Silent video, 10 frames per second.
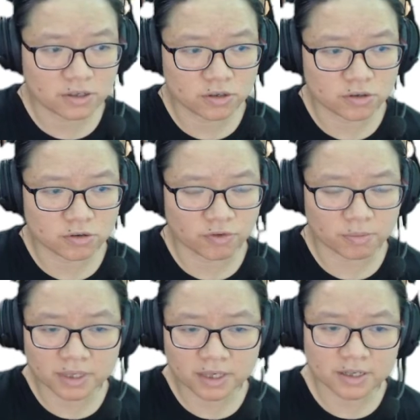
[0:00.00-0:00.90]
So from
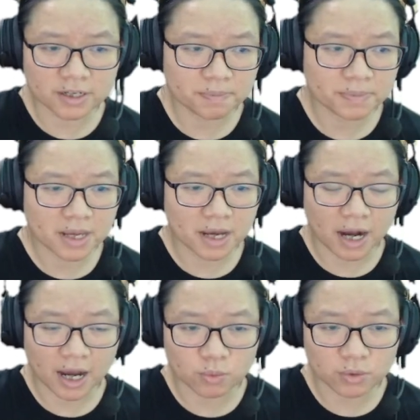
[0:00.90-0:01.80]
here,
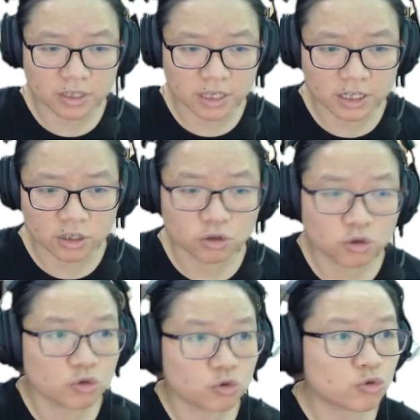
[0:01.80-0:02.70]
I will need
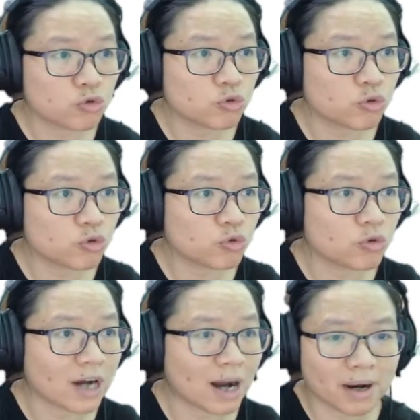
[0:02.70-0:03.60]
two
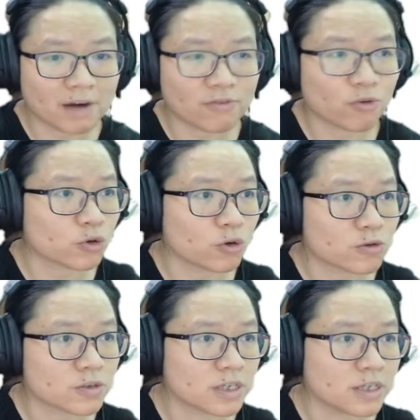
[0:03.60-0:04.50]
gamma
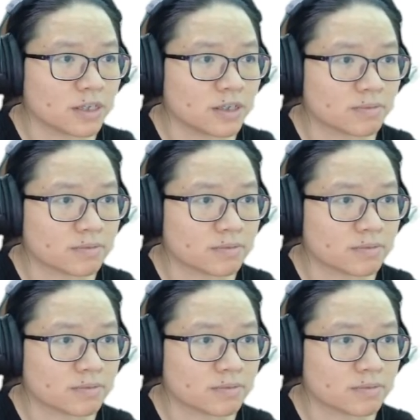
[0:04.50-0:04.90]
photons needed.